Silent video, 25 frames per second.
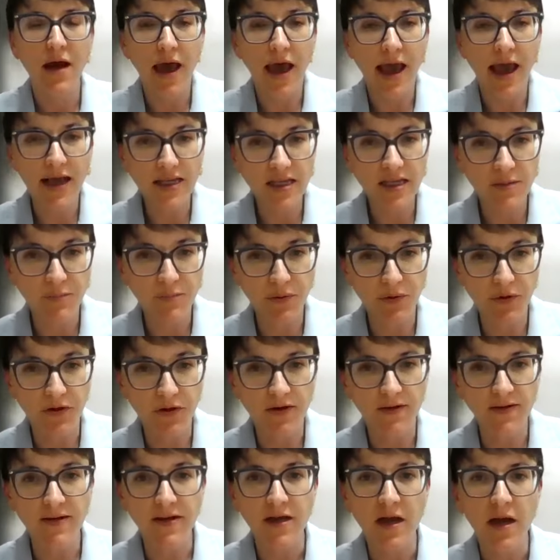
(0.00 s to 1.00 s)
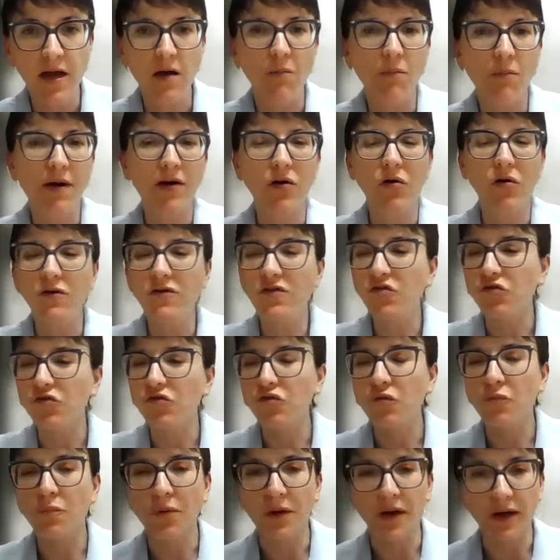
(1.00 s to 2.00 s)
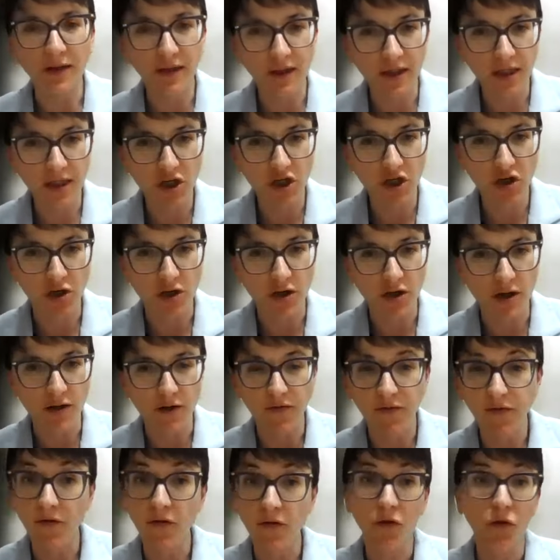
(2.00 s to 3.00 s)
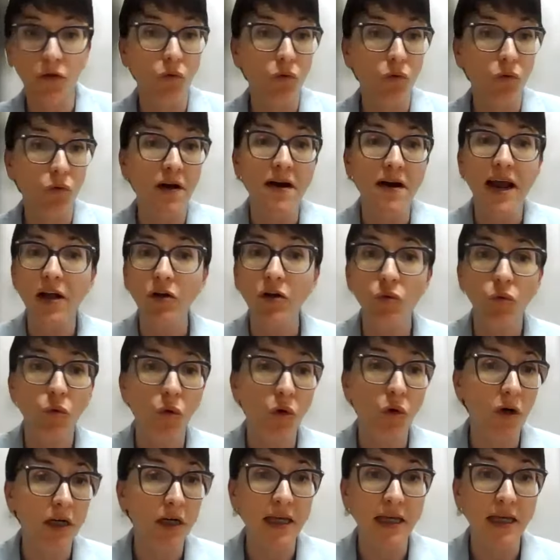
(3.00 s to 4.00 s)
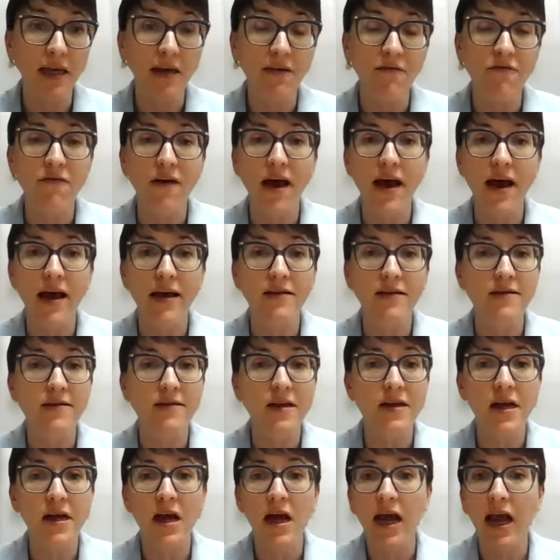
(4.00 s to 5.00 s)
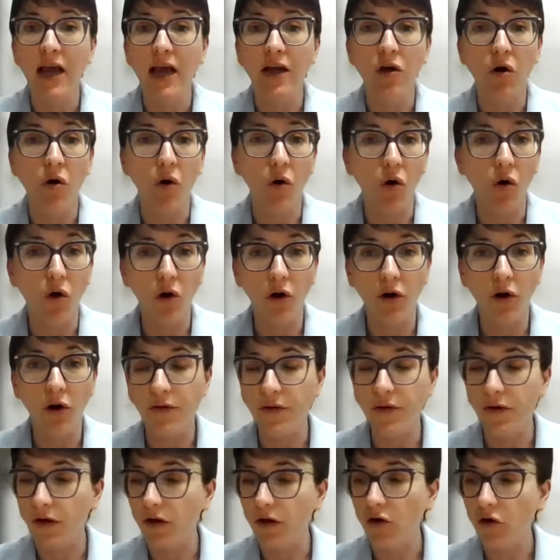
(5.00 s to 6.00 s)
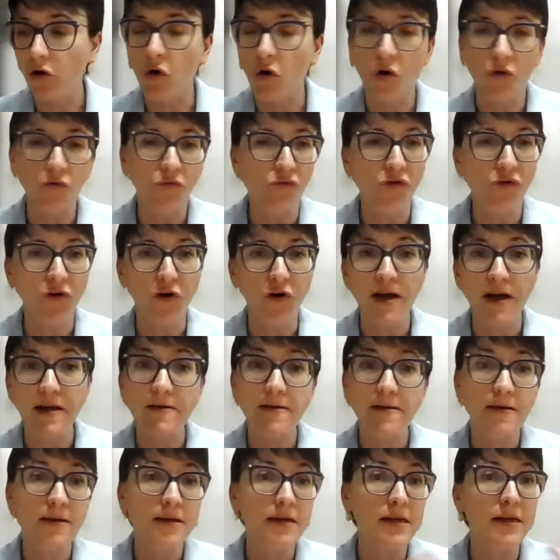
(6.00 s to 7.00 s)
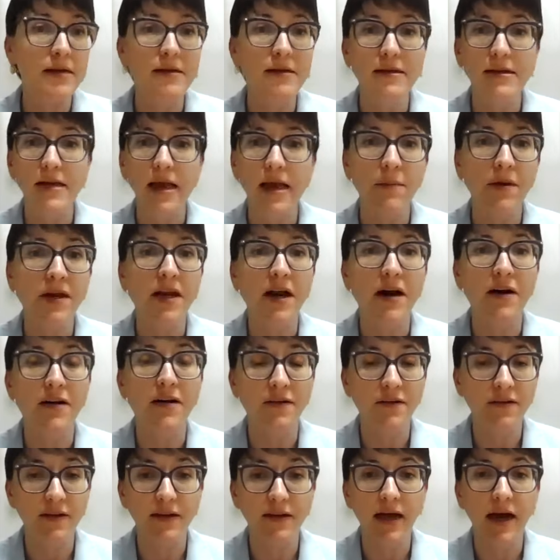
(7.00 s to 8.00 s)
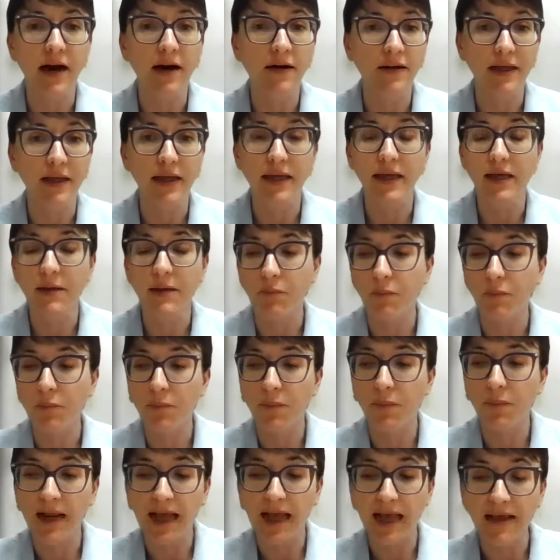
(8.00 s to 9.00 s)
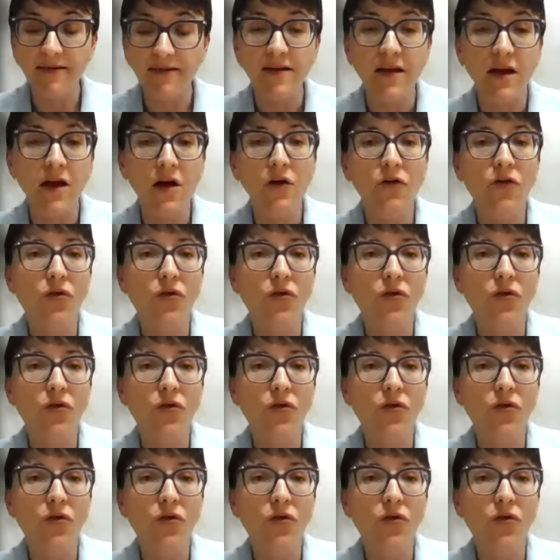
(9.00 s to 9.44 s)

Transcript: experts, mm-hmm. but also mm-hmm. to practitioners through the networking events and all the conferences, seminars that are taking place